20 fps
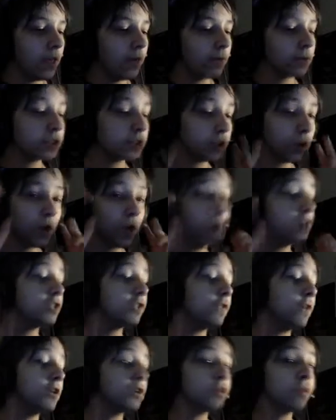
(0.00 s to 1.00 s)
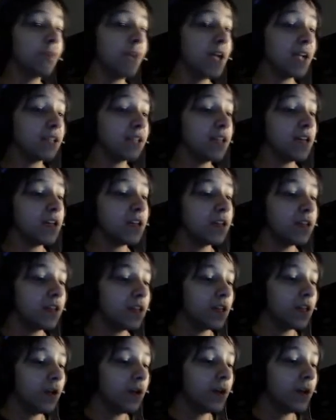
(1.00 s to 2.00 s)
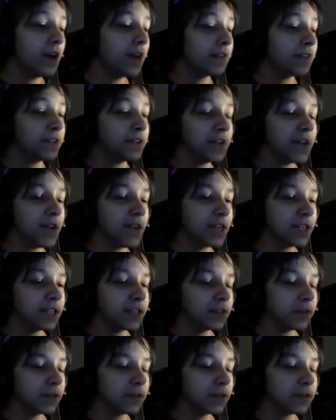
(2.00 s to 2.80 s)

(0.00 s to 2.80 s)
It was so controversial back then. Whatever, you guys,